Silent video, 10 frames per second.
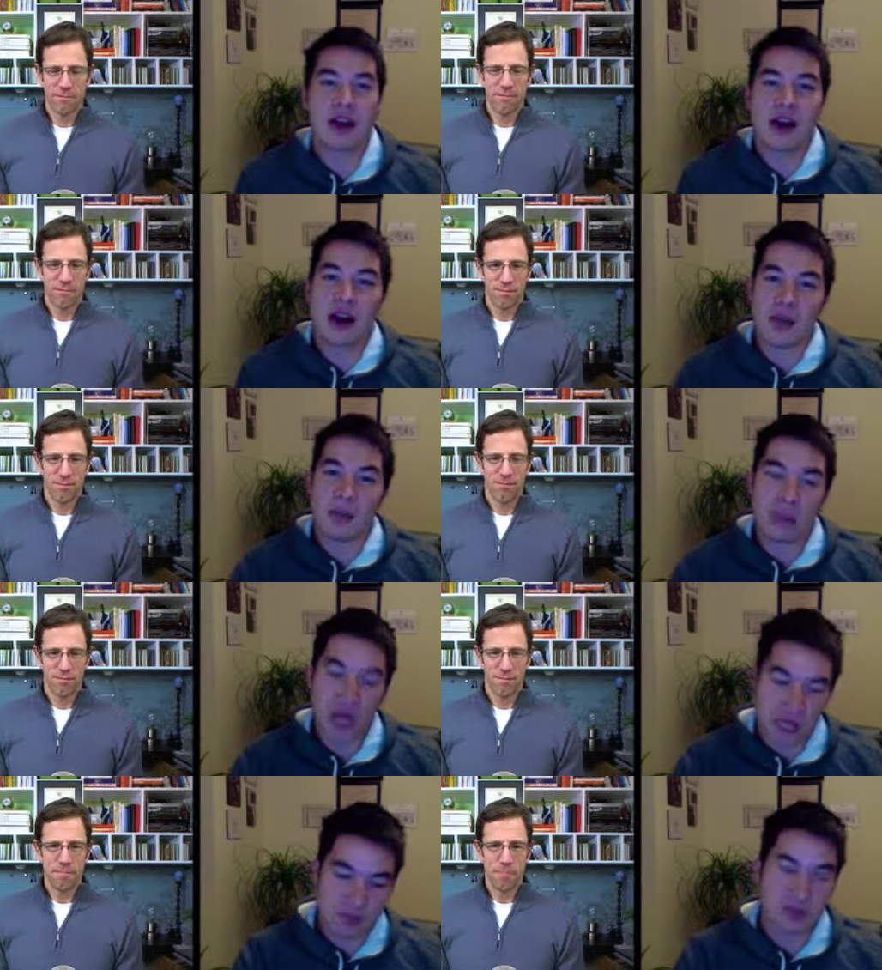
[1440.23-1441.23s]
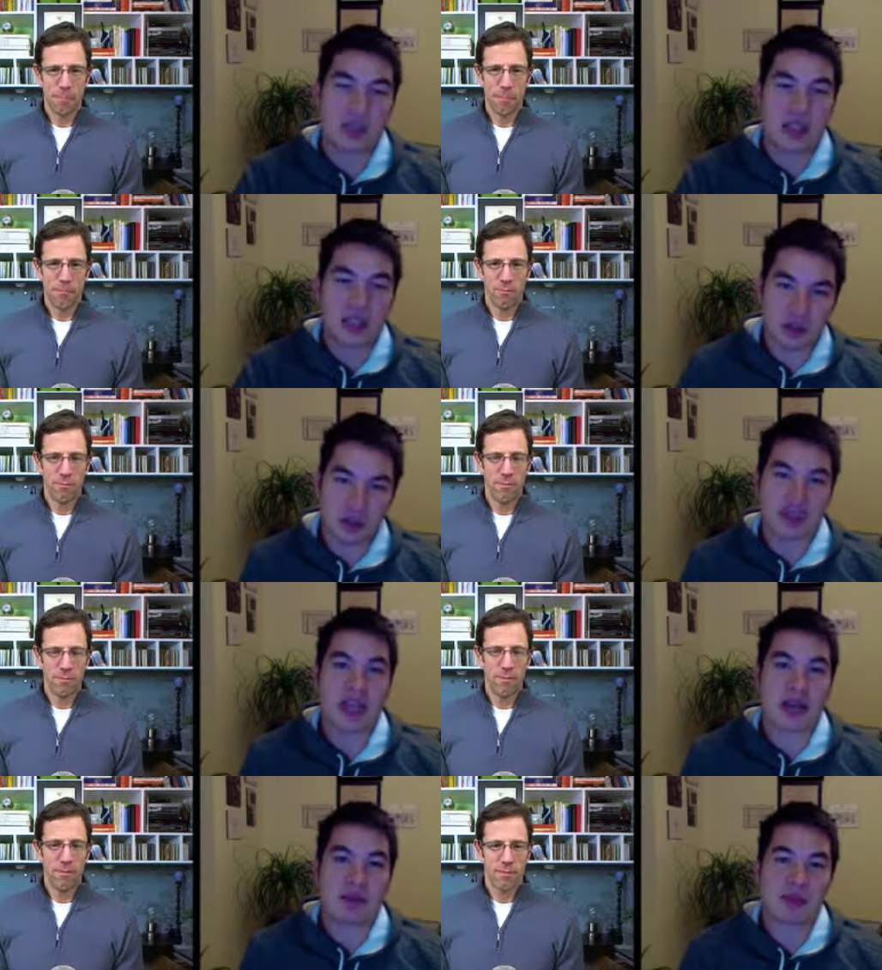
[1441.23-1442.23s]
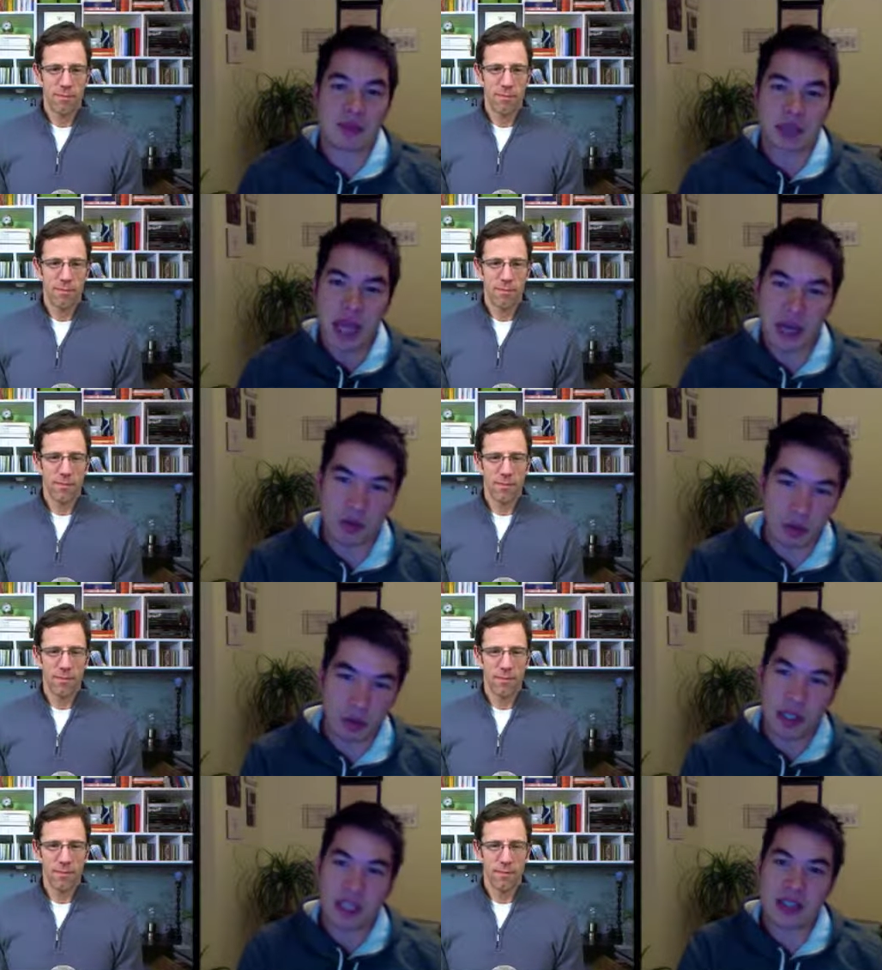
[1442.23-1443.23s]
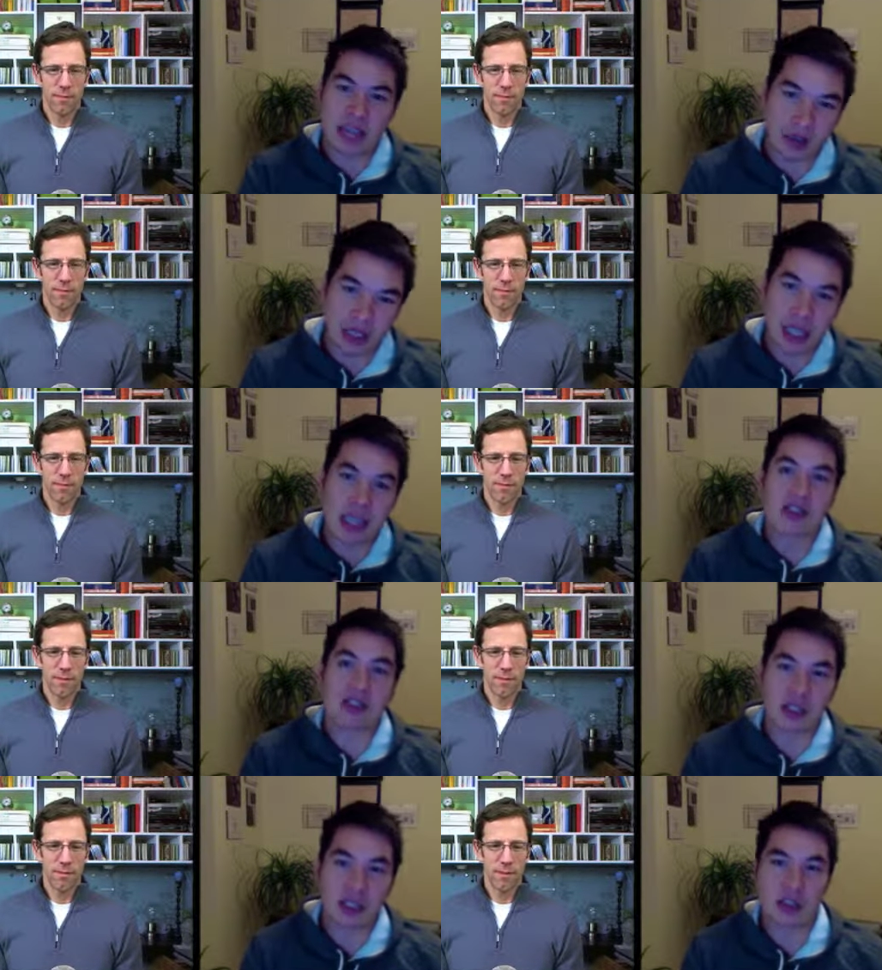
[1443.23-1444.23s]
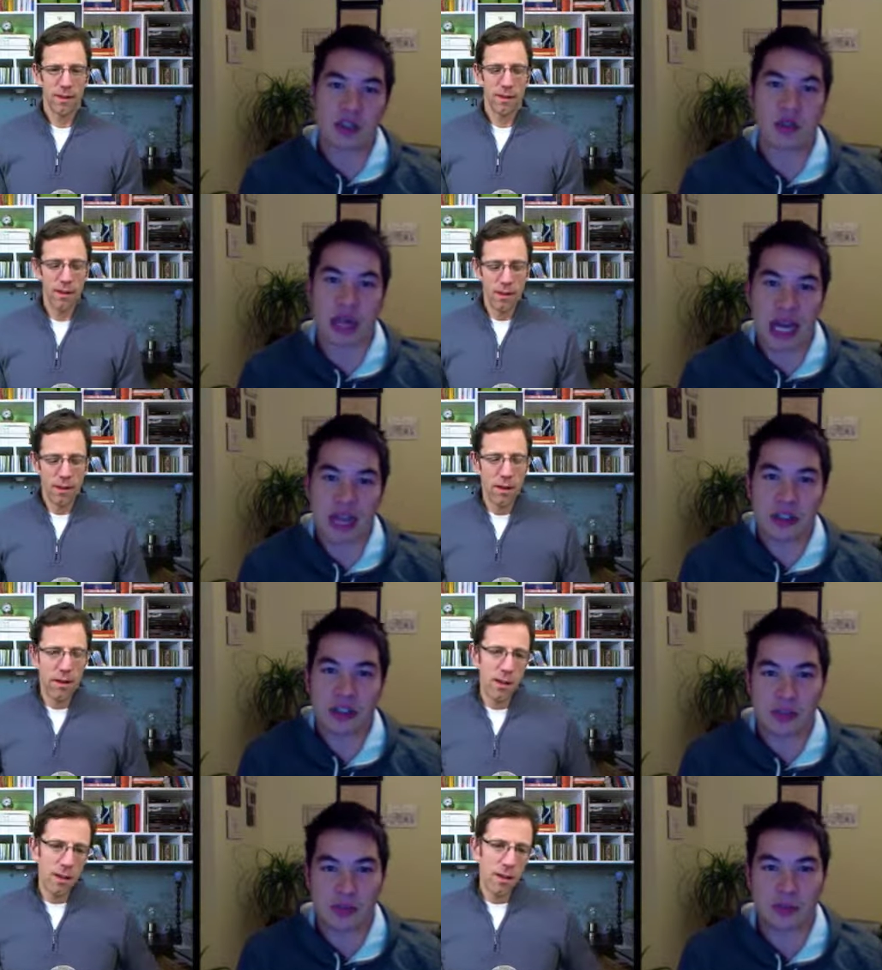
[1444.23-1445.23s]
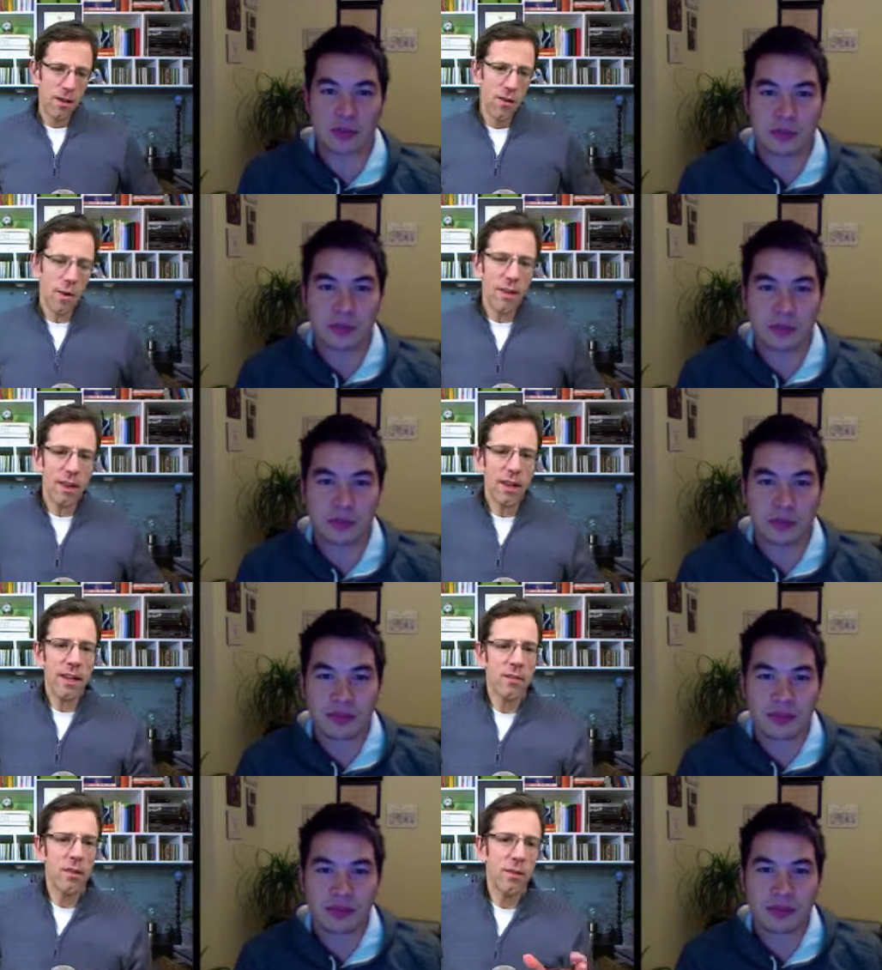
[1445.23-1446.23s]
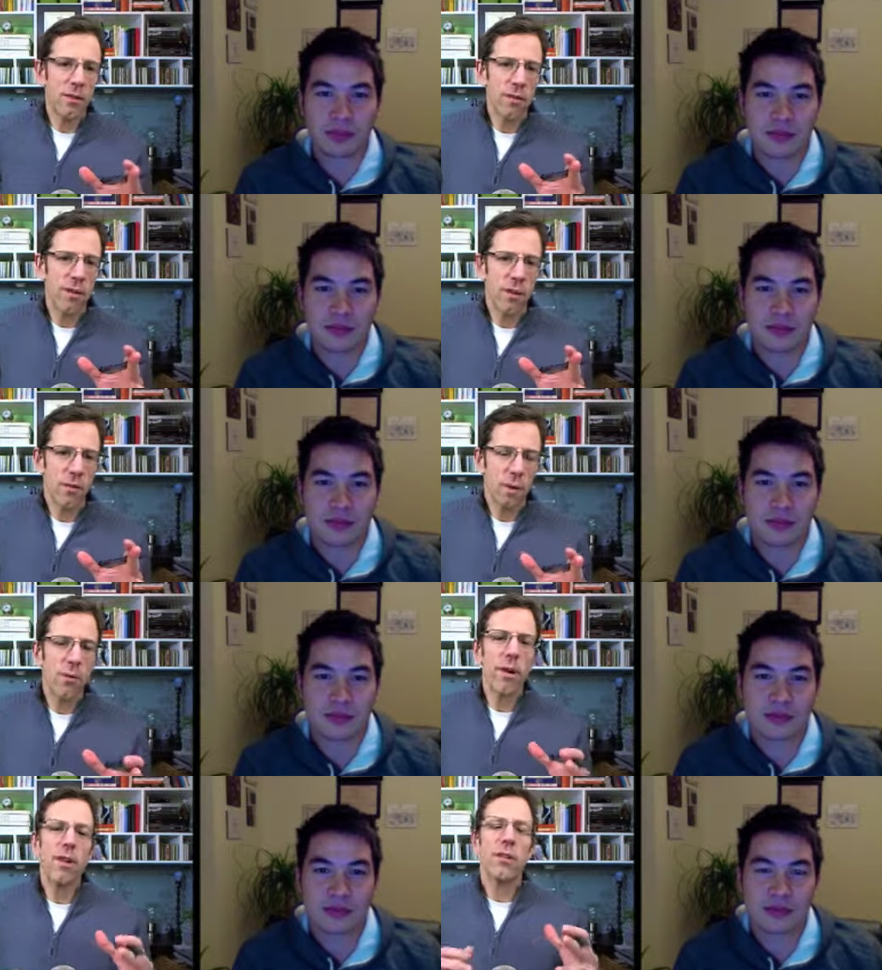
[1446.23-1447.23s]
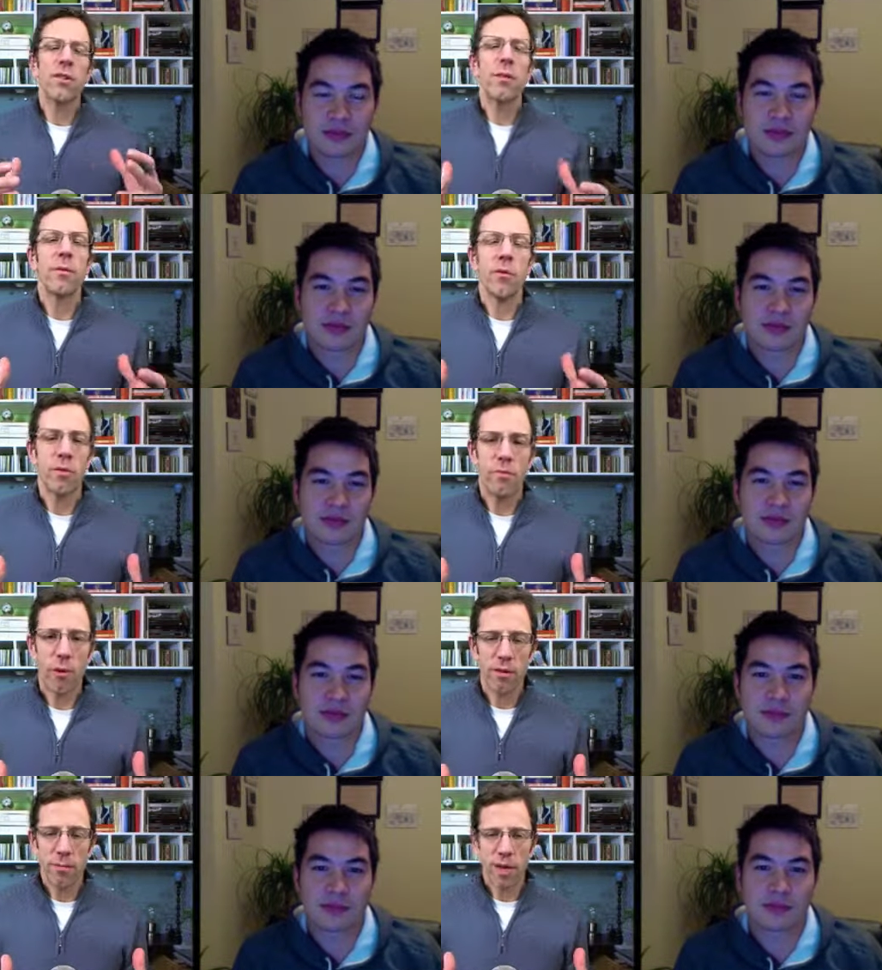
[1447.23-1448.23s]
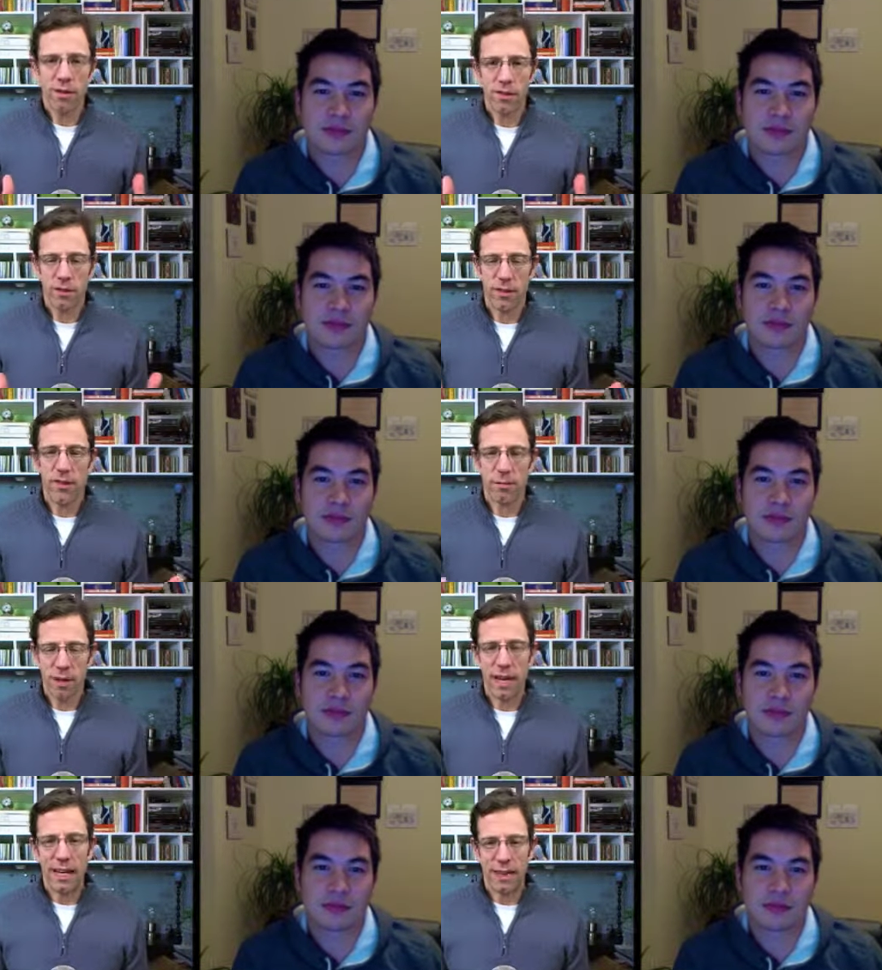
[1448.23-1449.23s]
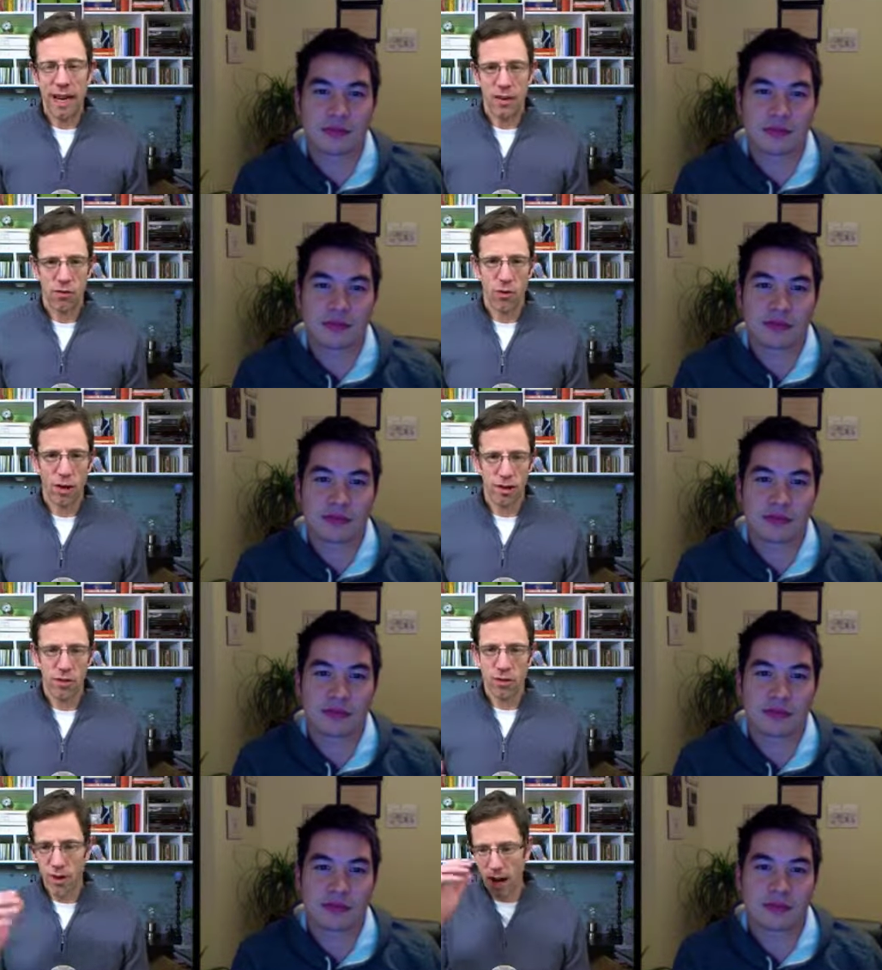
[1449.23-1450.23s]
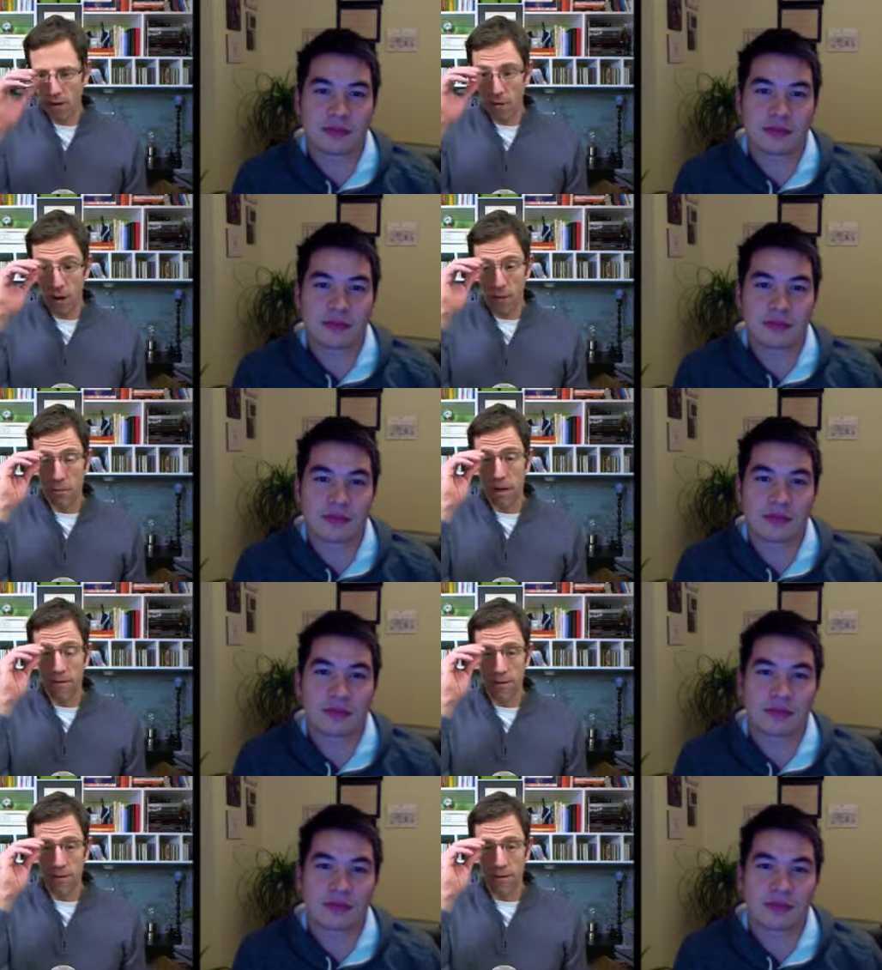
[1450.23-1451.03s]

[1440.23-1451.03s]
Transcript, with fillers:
Speaker 1: Um, but here's the steps, and we break it down again into into straight actions.
Speaker 2: What do you think is what, what do you think are some of the most important pieces to, to be in that trailer? Because you've got what a minute